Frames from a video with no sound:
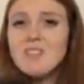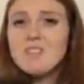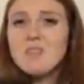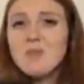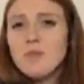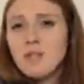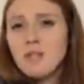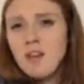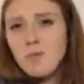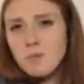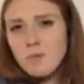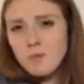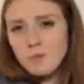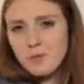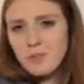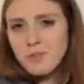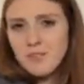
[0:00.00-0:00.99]
So in a couple
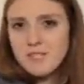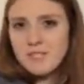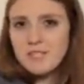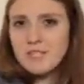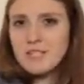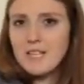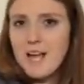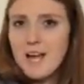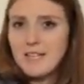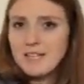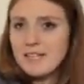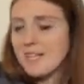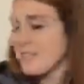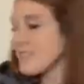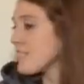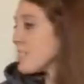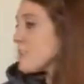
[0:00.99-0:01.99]
previous class
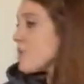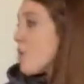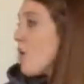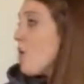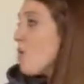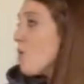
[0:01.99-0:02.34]
lessons,